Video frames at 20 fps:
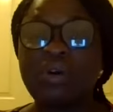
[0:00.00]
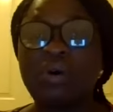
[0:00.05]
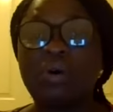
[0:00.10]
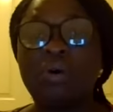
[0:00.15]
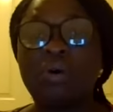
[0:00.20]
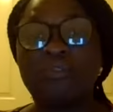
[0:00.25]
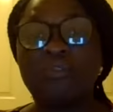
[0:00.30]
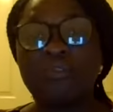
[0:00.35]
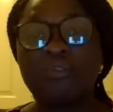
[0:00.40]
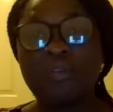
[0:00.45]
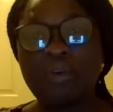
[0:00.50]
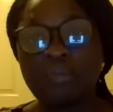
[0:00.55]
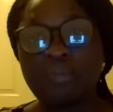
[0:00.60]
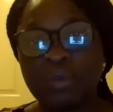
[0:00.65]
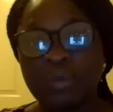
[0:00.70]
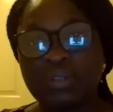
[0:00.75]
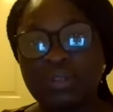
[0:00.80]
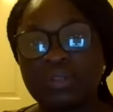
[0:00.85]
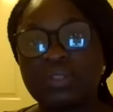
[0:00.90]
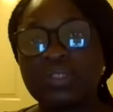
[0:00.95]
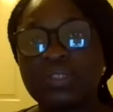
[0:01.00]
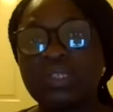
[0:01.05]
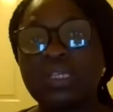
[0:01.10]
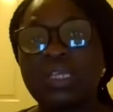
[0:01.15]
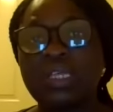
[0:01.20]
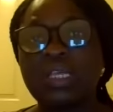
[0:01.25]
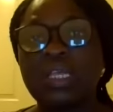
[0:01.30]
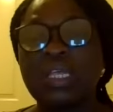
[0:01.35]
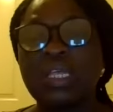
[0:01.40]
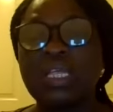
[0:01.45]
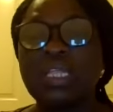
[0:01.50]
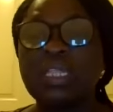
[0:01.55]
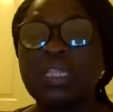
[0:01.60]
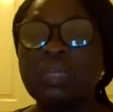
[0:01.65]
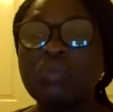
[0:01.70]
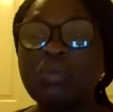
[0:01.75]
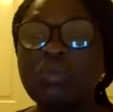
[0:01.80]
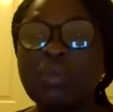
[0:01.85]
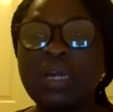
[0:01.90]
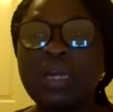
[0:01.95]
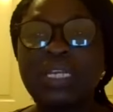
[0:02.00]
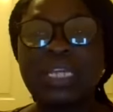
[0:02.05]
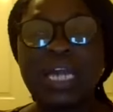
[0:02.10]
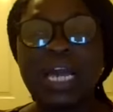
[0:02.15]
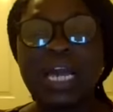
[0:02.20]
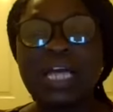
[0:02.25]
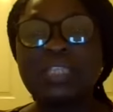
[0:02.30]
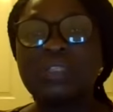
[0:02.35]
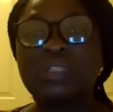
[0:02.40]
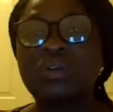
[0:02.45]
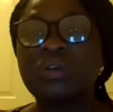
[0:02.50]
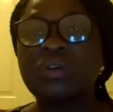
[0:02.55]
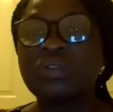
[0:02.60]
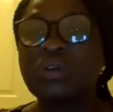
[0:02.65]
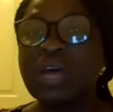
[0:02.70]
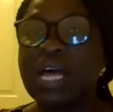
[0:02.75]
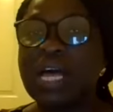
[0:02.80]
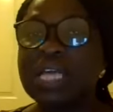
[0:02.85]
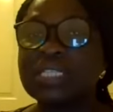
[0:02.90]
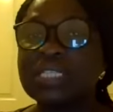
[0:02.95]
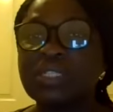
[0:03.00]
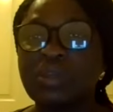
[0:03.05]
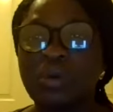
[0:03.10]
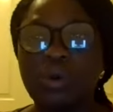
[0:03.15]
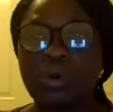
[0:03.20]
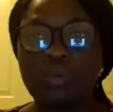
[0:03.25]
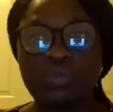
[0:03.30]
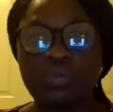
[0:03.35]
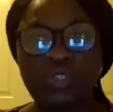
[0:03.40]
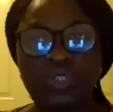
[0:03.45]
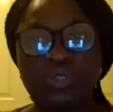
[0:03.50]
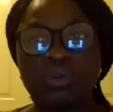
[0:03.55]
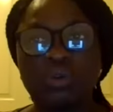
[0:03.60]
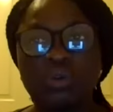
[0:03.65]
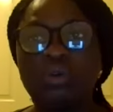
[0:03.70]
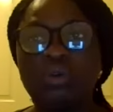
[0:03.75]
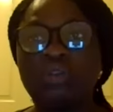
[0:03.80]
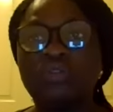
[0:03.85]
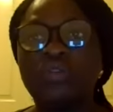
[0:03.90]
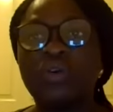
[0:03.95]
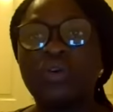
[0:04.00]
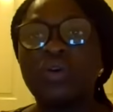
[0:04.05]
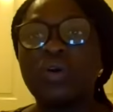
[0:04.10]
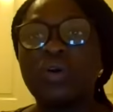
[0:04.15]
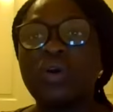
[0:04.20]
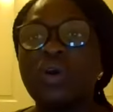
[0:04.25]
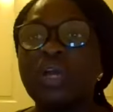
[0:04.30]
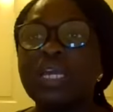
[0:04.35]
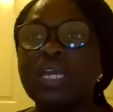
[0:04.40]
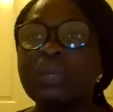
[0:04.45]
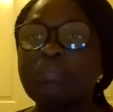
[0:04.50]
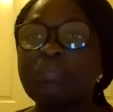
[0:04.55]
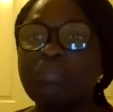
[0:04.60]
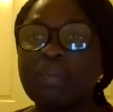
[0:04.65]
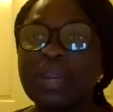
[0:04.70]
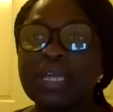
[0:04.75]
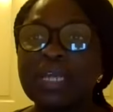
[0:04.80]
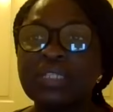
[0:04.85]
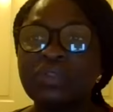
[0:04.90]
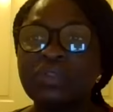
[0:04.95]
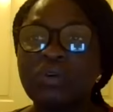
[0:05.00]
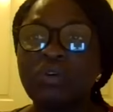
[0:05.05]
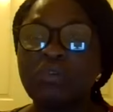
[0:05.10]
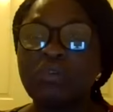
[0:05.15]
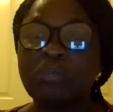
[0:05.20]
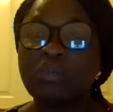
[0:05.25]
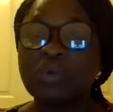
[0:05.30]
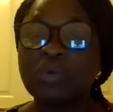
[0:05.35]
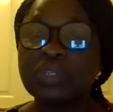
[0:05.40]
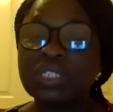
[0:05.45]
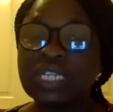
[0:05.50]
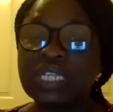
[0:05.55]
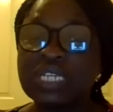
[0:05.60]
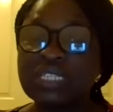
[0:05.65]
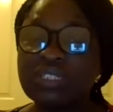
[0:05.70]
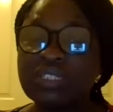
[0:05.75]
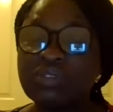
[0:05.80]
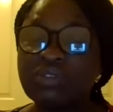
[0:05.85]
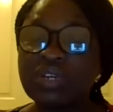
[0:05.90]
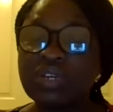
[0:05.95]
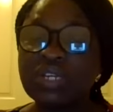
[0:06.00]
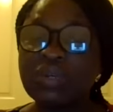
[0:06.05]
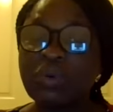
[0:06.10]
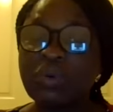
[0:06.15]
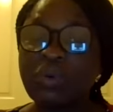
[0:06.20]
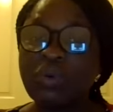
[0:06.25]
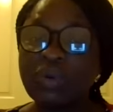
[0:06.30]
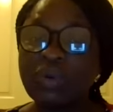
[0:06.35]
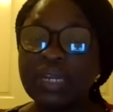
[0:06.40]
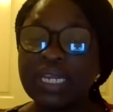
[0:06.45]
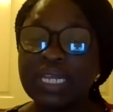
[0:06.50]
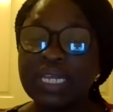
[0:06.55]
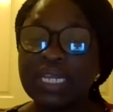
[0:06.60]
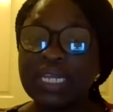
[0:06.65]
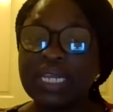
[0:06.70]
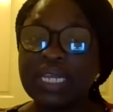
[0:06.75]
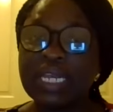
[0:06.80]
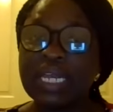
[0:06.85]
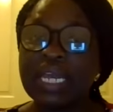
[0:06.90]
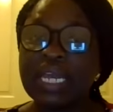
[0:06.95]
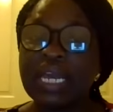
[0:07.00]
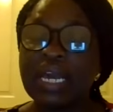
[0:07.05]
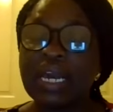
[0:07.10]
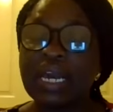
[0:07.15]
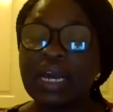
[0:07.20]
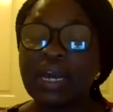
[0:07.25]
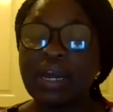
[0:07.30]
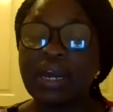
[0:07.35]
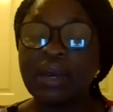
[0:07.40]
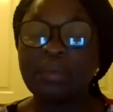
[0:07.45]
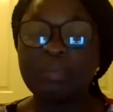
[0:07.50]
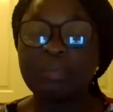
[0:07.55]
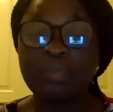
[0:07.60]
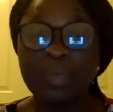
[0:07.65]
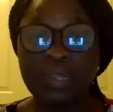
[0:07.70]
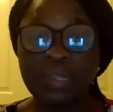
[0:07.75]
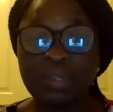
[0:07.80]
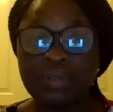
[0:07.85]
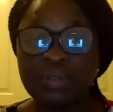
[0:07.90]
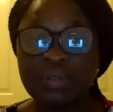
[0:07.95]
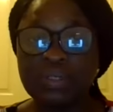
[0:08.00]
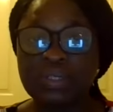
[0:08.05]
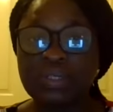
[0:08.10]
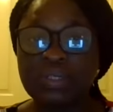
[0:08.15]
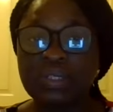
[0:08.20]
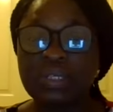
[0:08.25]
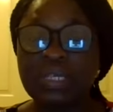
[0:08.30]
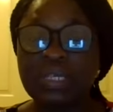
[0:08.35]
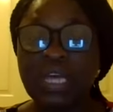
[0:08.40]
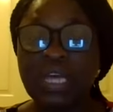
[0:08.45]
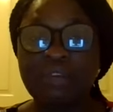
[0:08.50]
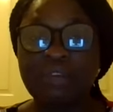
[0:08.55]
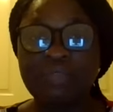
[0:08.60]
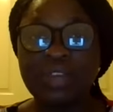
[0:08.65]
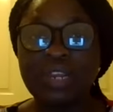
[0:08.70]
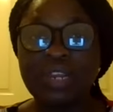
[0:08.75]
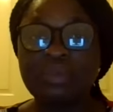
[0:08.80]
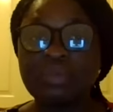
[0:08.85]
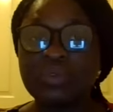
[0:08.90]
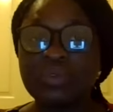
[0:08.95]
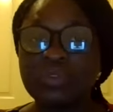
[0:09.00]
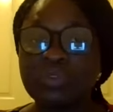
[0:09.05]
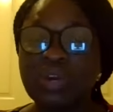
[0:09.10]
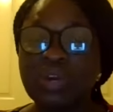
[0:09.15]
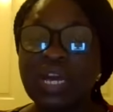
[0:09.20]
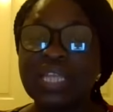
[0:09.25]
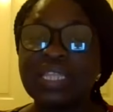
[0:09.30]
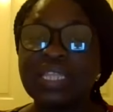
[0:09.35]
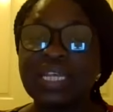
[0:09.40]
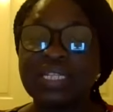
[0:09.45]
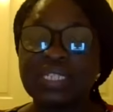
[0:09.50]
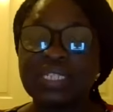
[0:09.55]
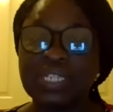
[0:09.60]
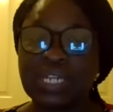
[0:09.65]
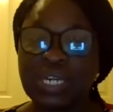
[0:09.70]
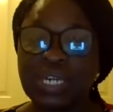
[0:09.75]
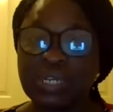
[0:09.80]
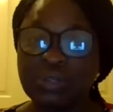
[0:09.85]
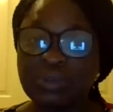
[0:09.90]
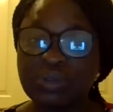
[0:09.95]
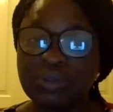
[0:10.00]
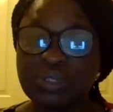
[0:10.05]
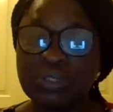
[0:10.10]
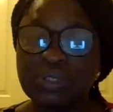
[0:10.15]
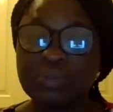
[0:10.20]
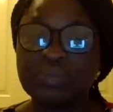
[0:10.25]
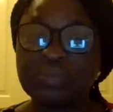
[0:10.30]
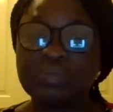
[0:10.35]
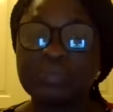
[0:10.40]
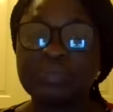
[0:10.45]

or 4 months. The woman has also has the option of implant or progesterone only pills available to her that she can use.